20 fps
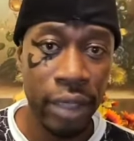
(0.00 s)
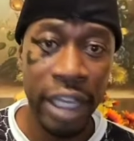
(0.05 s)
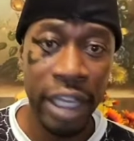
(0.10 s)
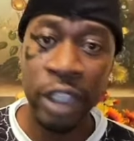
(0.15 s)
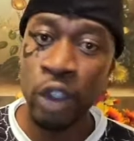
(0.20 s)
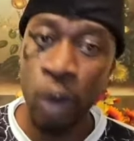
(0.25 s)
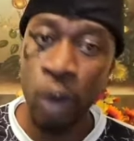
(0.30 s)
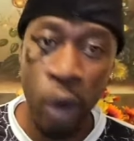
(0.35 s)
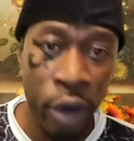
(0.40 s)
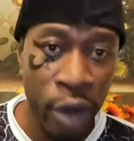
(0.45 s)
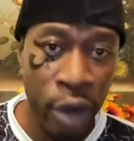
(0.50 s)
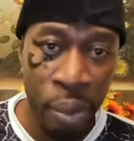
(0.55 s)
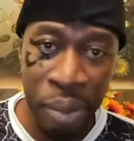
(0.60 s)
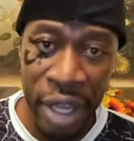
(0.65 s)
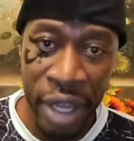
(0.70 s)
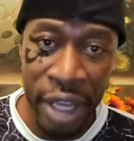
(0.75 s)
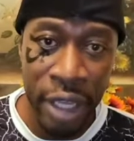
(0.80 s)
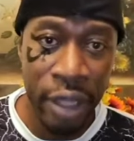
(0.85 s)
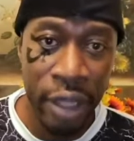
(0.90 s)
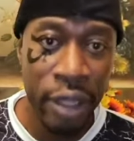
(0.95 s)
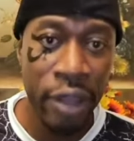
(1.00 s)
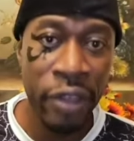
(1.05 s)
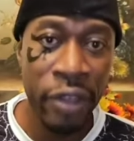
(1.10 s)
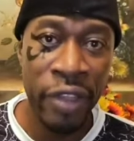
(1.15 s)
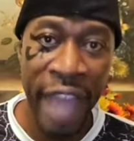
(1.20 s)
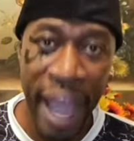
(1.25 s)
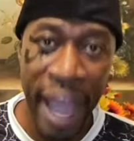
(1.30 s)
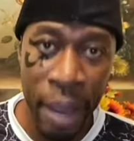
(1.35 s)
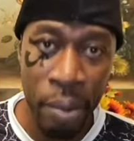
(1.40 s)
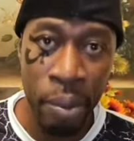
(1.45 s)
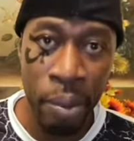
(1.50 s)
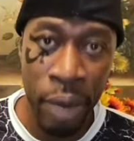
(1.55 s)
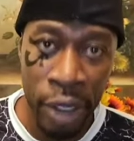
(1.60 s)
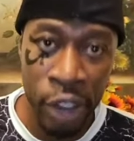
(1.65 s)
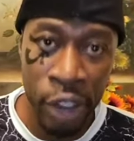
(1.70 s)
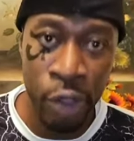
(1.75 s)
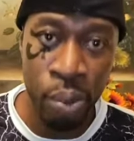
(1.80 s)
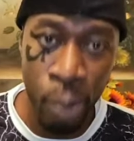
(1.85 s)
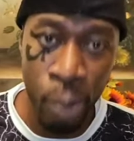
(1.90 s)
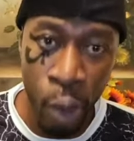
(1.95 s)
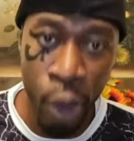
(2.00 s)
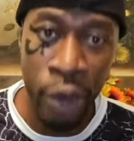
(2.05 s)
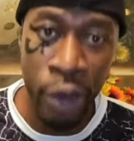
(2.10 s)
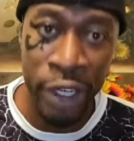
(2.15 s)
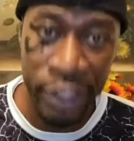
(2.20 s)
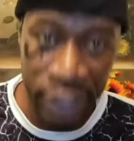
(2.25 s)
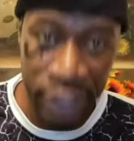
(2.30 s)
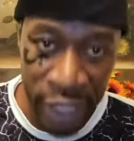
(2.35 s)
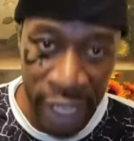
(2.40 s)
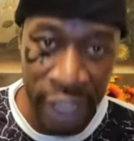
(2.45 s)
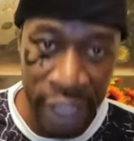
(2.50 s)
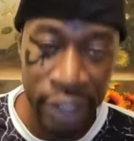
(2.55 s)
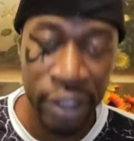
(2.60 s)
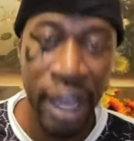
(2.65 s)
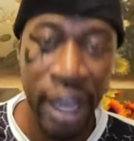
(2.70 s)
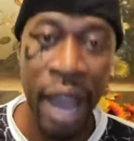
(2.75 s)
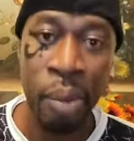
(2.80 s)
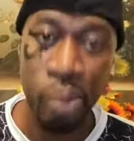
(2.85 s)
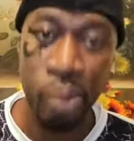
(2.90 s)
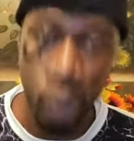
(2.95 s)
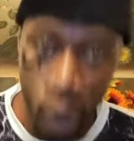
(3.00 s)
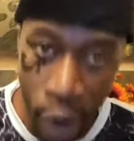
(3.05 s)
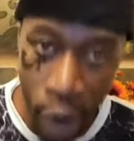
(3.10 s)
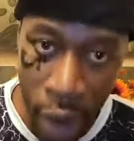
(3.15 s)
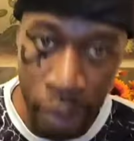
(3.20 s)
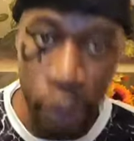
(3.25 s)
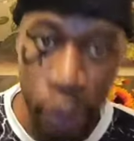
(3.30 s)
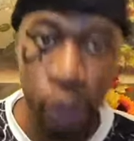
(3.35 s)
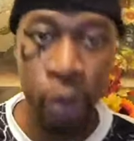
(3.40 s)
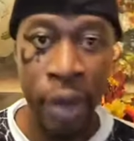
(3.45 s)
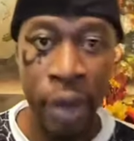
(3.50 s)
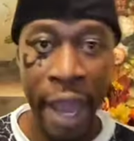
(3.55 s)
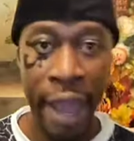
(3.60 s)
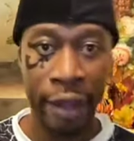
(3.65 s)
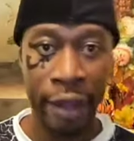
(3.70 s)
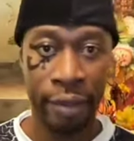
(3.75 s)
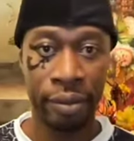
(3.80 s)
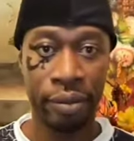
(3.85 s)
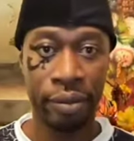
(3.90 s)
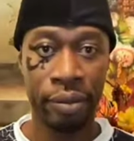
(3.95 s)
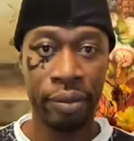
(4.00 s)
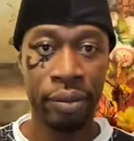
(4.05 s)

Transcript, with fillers: is going to be that much more intense. I promise you that.